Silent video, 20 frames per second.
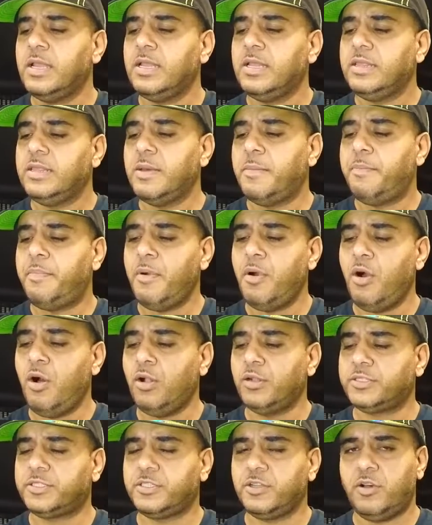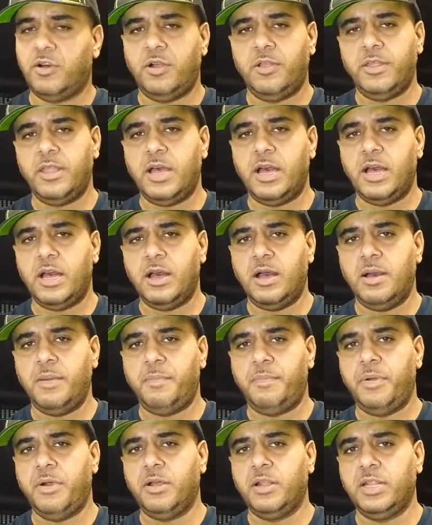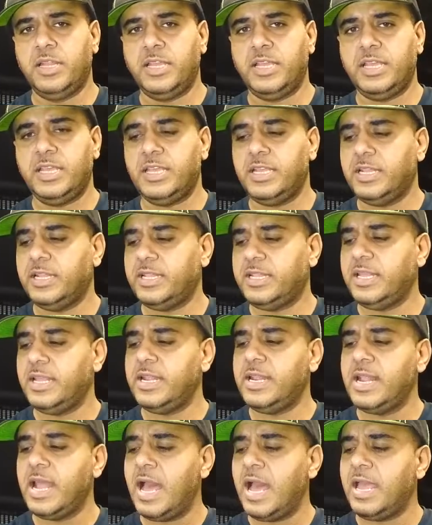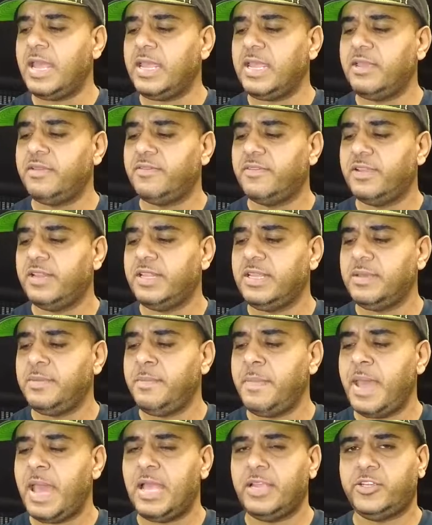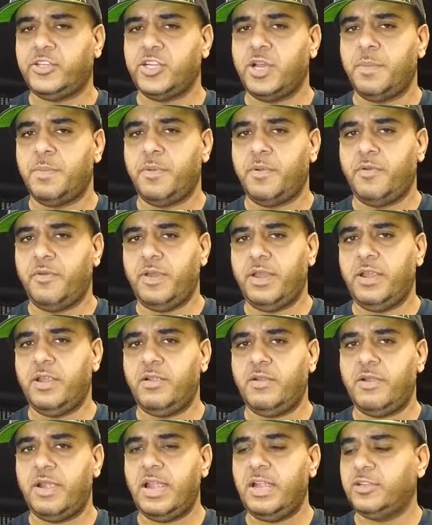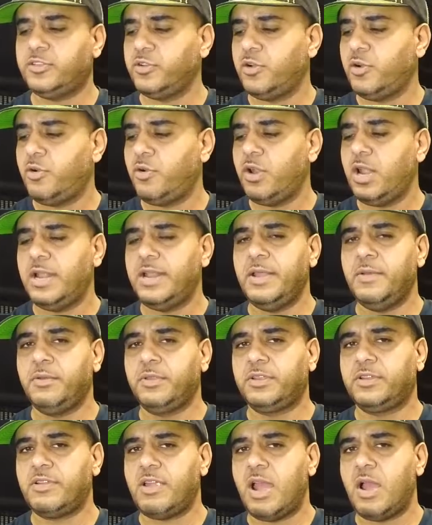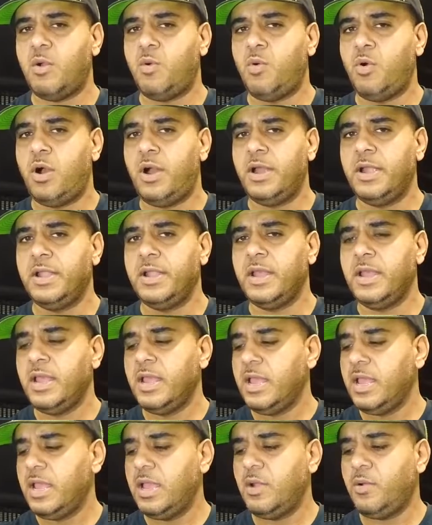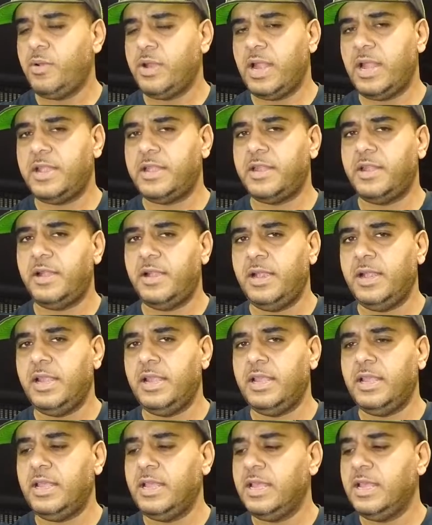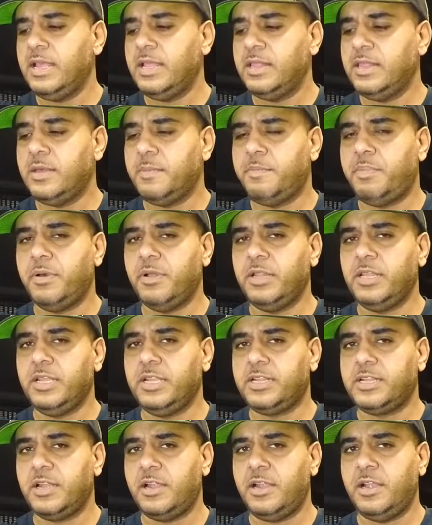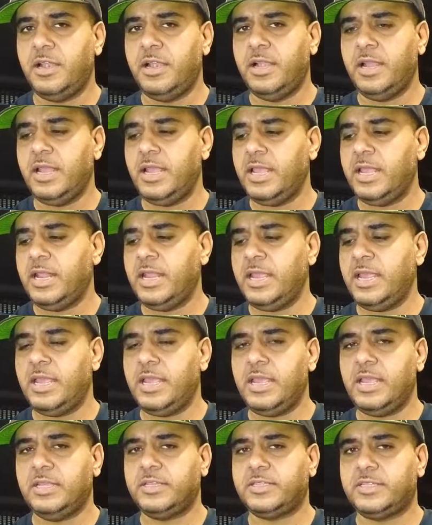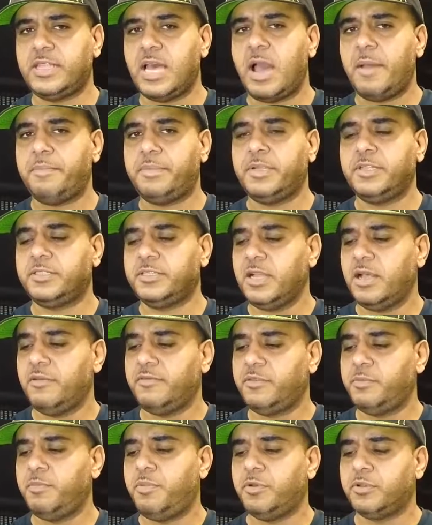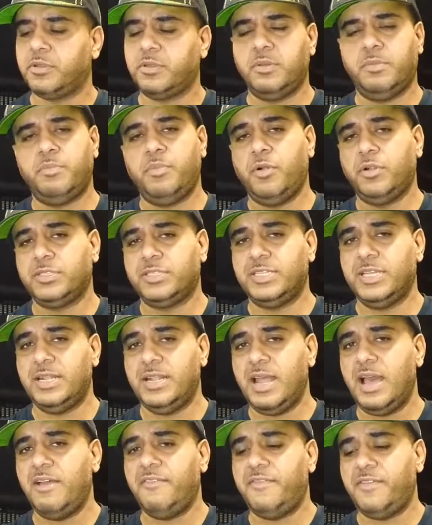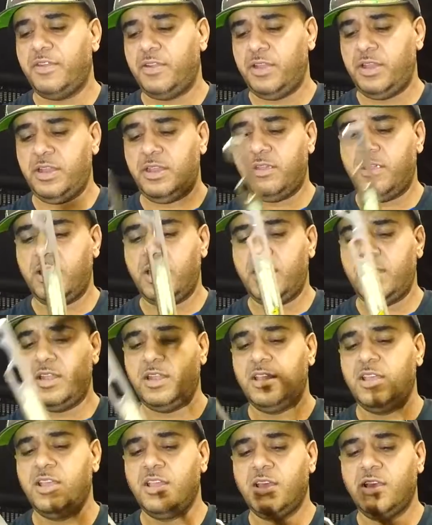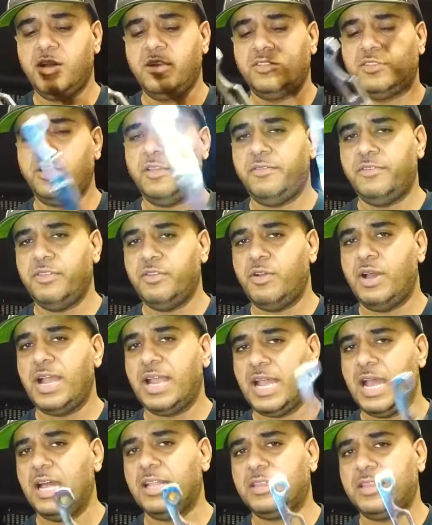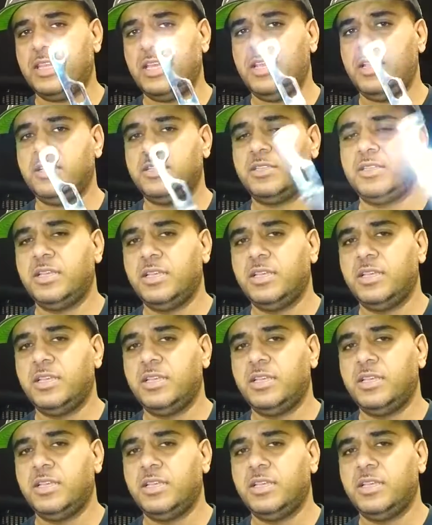The bolts on the pulley did not evenly match up over here, right? So all I did was grab one, and when I turned it, the pulley turned and it stopped itself. Both of the bolts did not fit on there, right? So even though I got this,